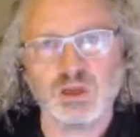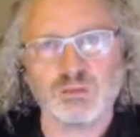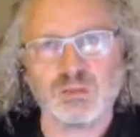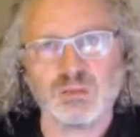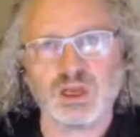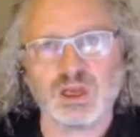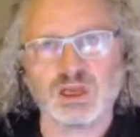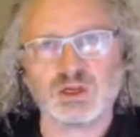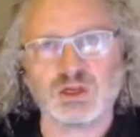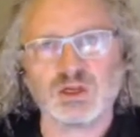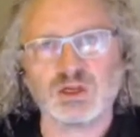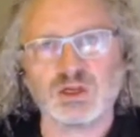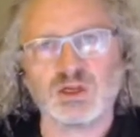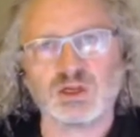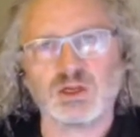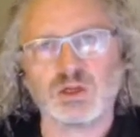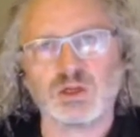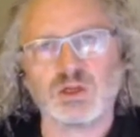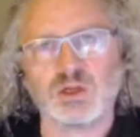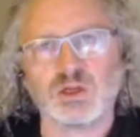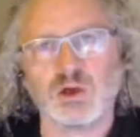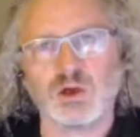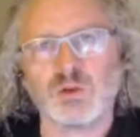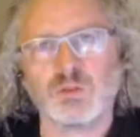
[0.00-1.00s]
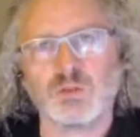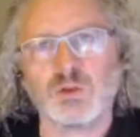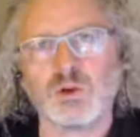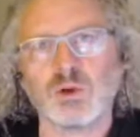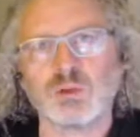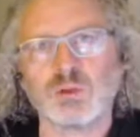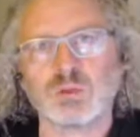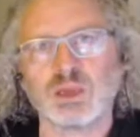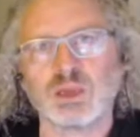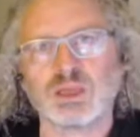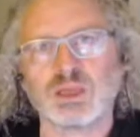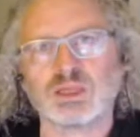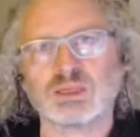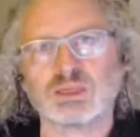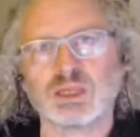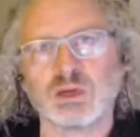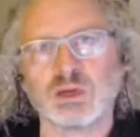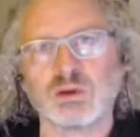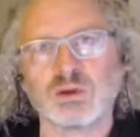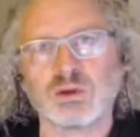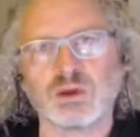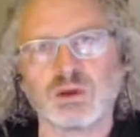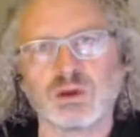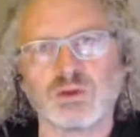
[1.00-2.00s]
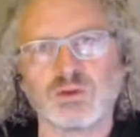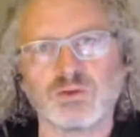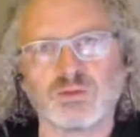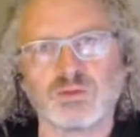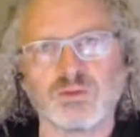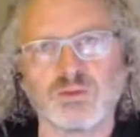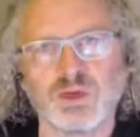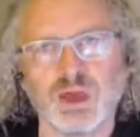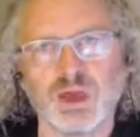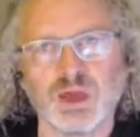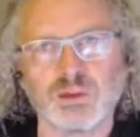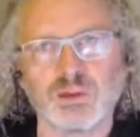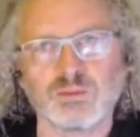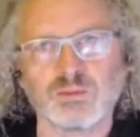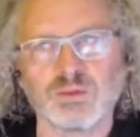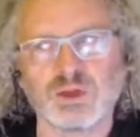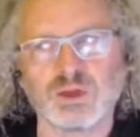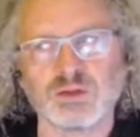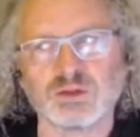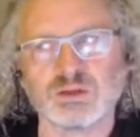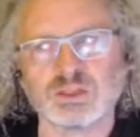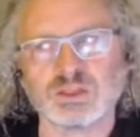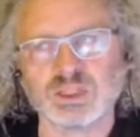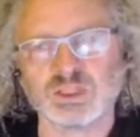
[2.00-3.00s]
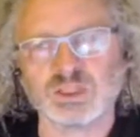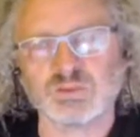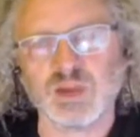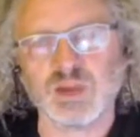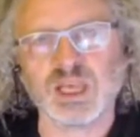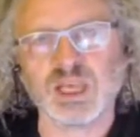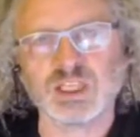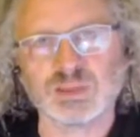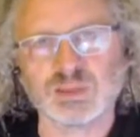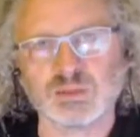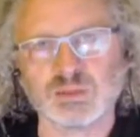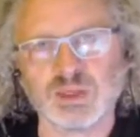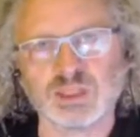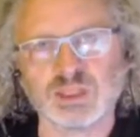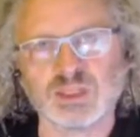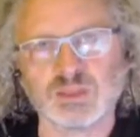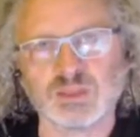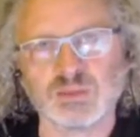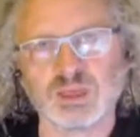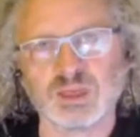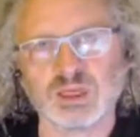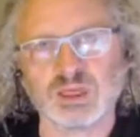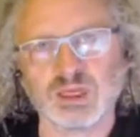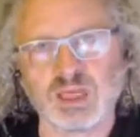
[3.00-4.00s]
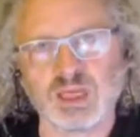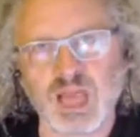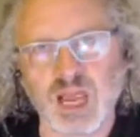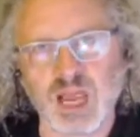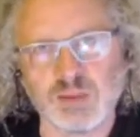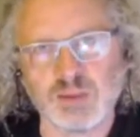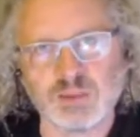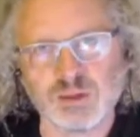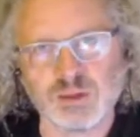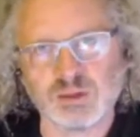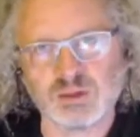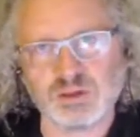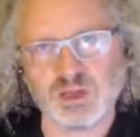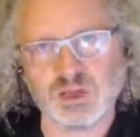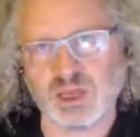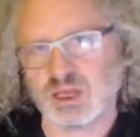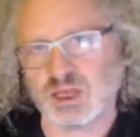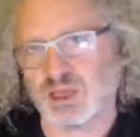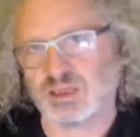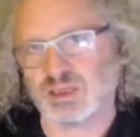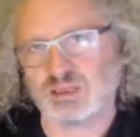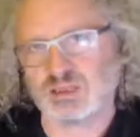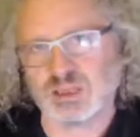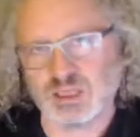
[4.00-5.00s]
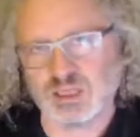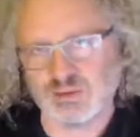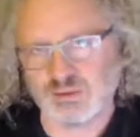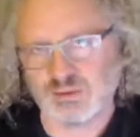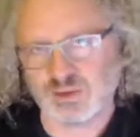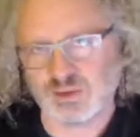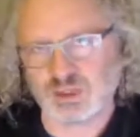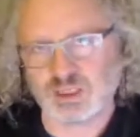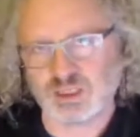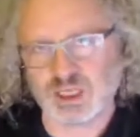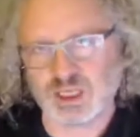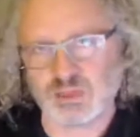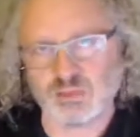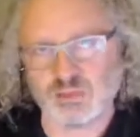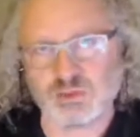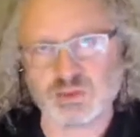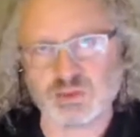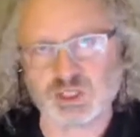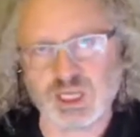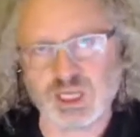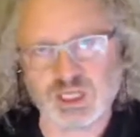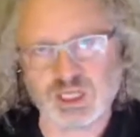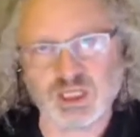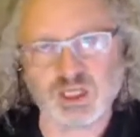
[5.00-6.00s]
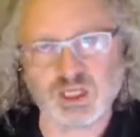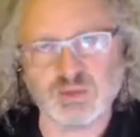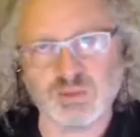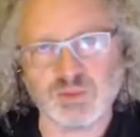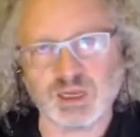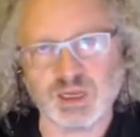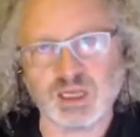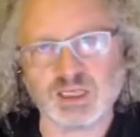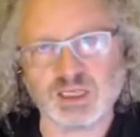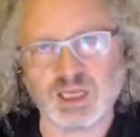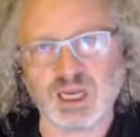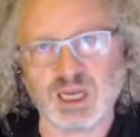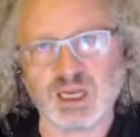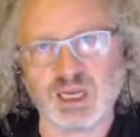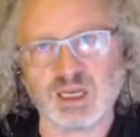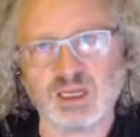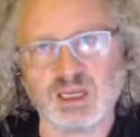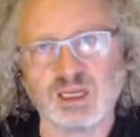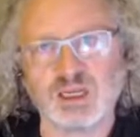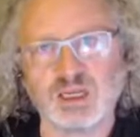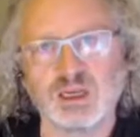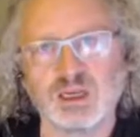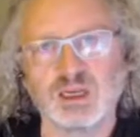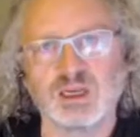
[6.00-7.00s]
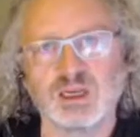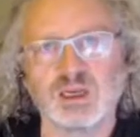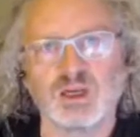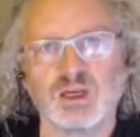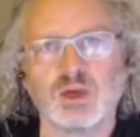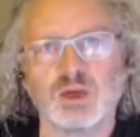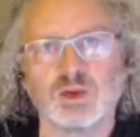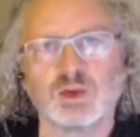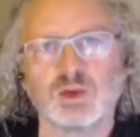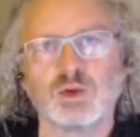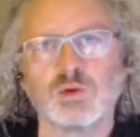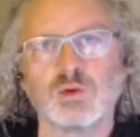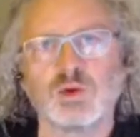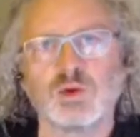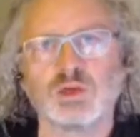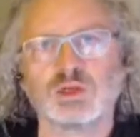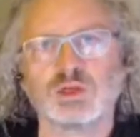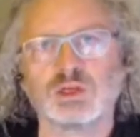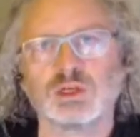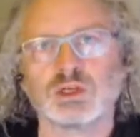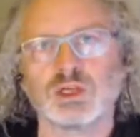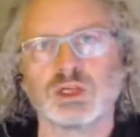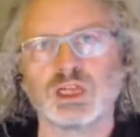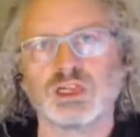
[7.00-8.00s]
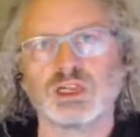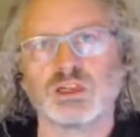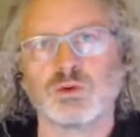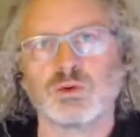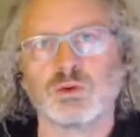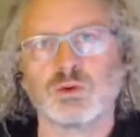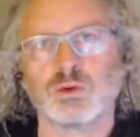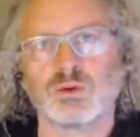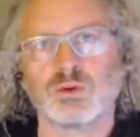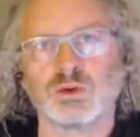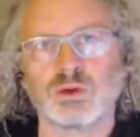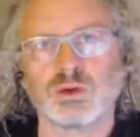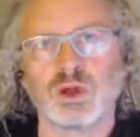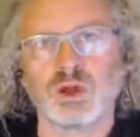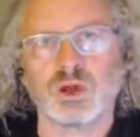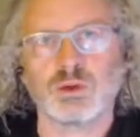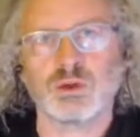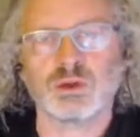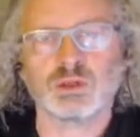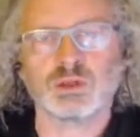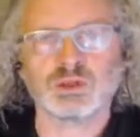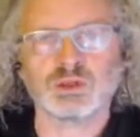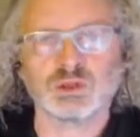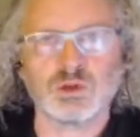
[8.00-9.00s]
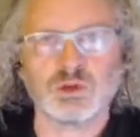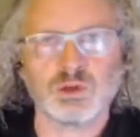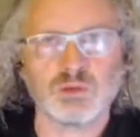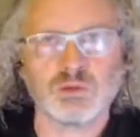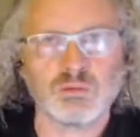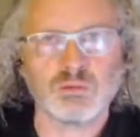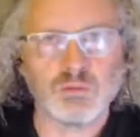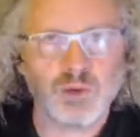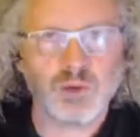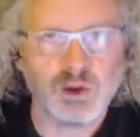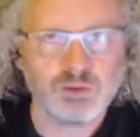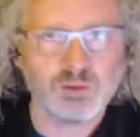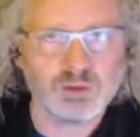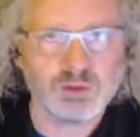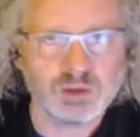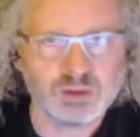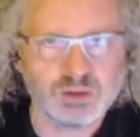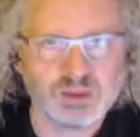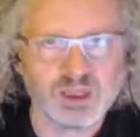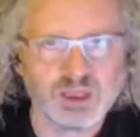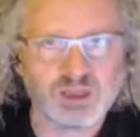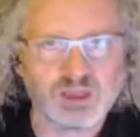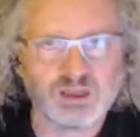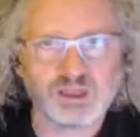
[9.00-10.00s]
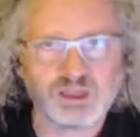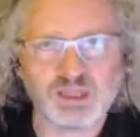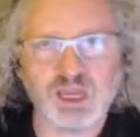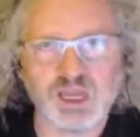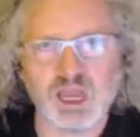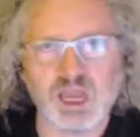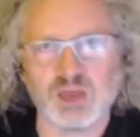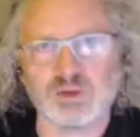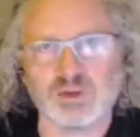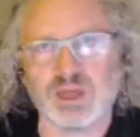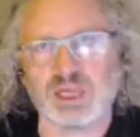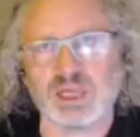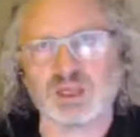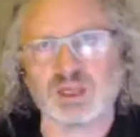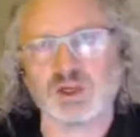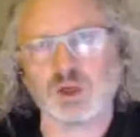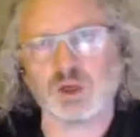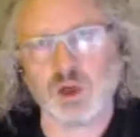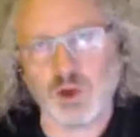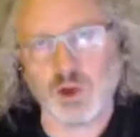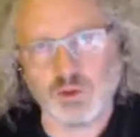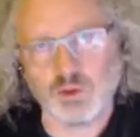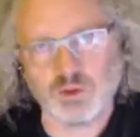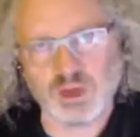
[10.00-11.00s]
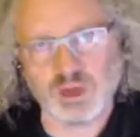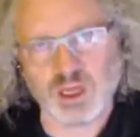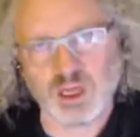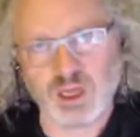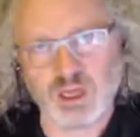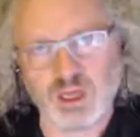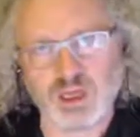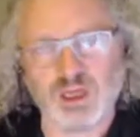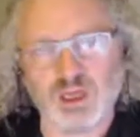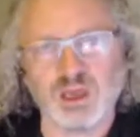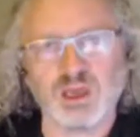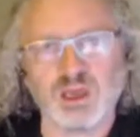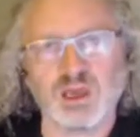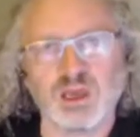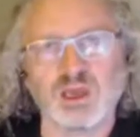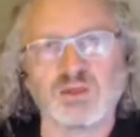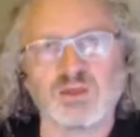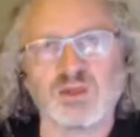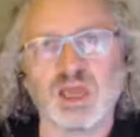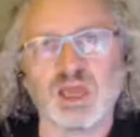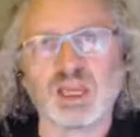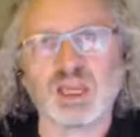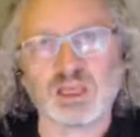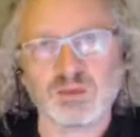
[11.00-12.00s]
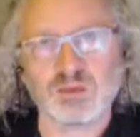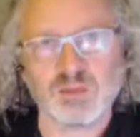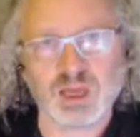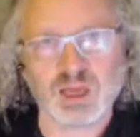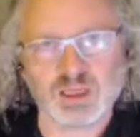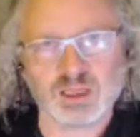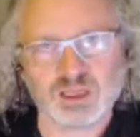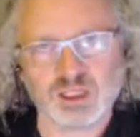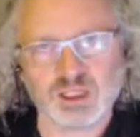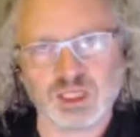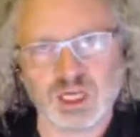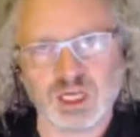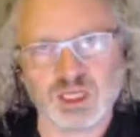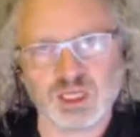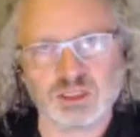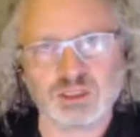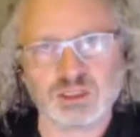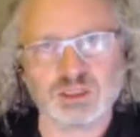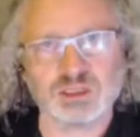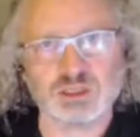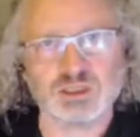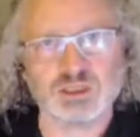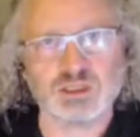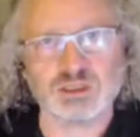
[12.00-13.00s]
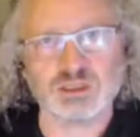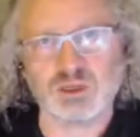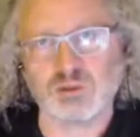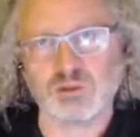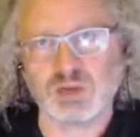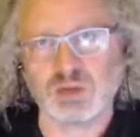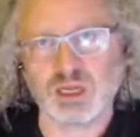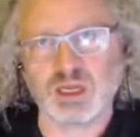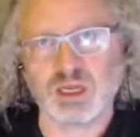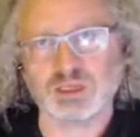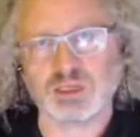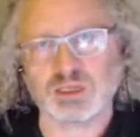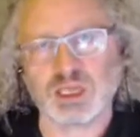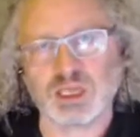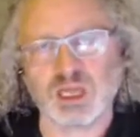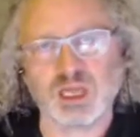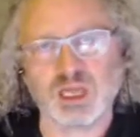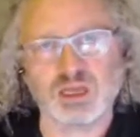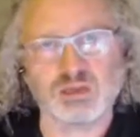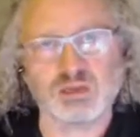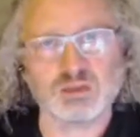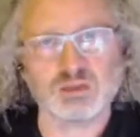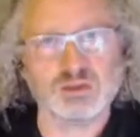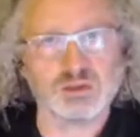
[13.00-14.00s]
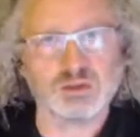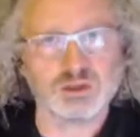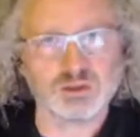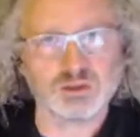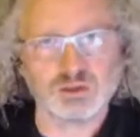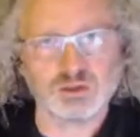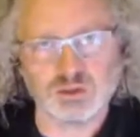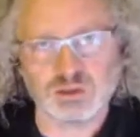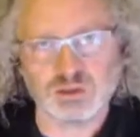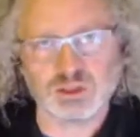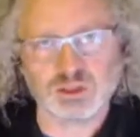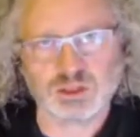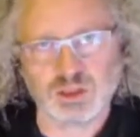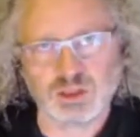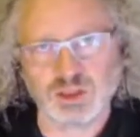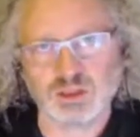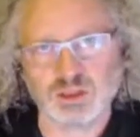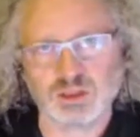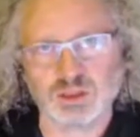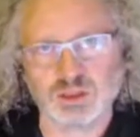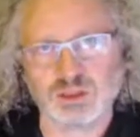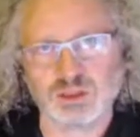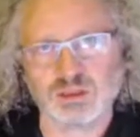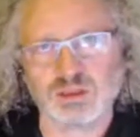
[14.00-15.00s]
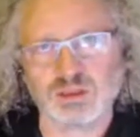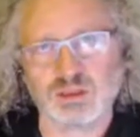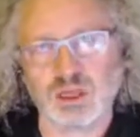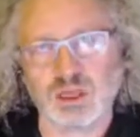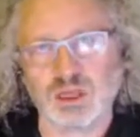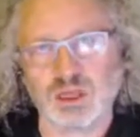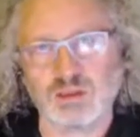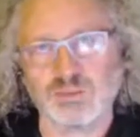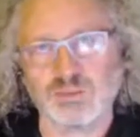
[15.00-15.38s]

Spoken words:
but the whole point being is that if there is a space where something can happen, like for example changing the metadata, you want to let the author know at a certain moment that now they can go there and they can make the changes and nobody else can. You can do this kind of thing.